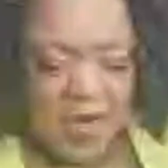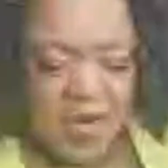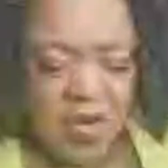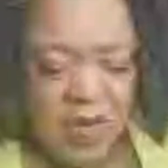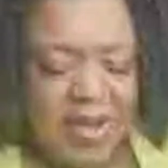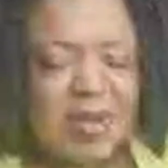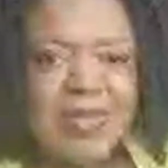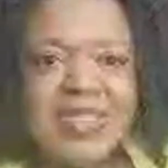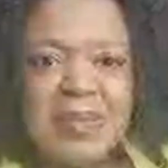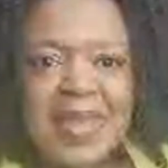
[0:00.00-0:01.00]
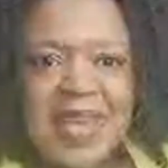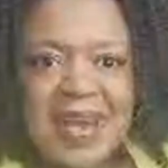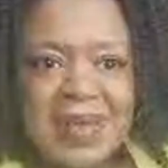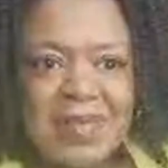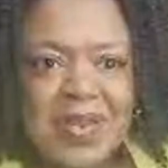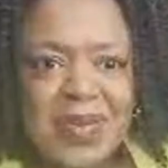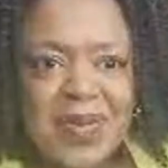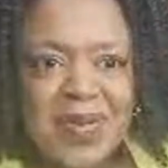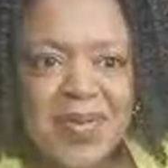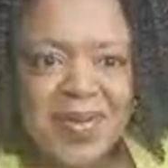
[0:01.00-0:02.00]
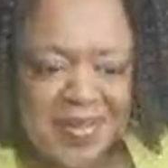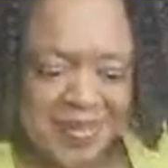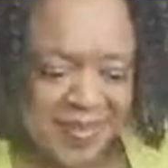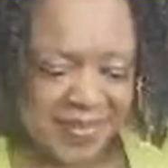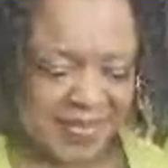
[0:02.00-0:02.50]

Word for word: make a comment or something and let me know?